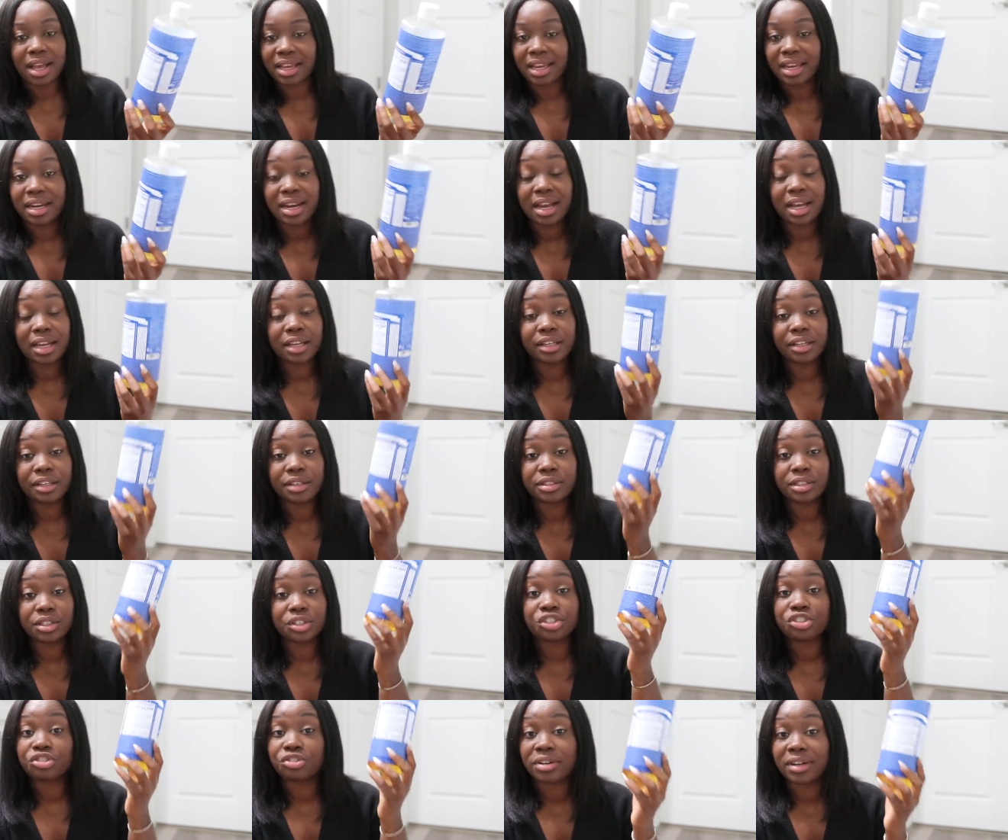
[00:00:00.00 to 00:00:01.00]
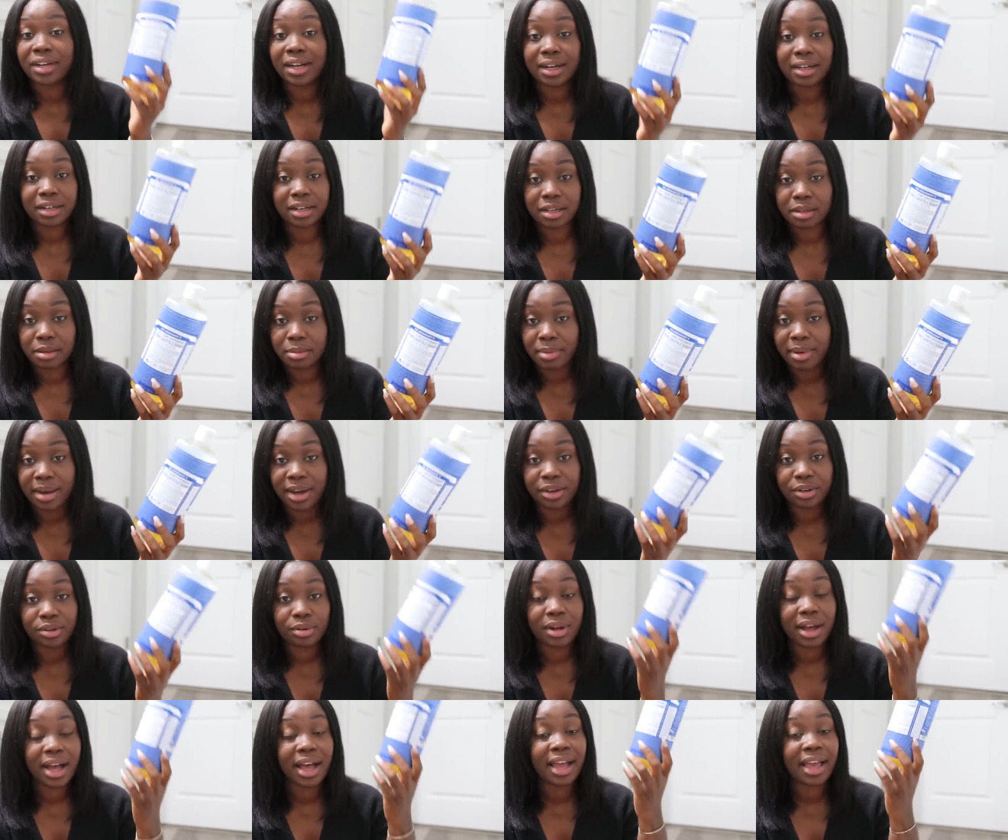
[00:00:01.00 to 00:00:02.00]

I cannot ease it straight out of the bottle.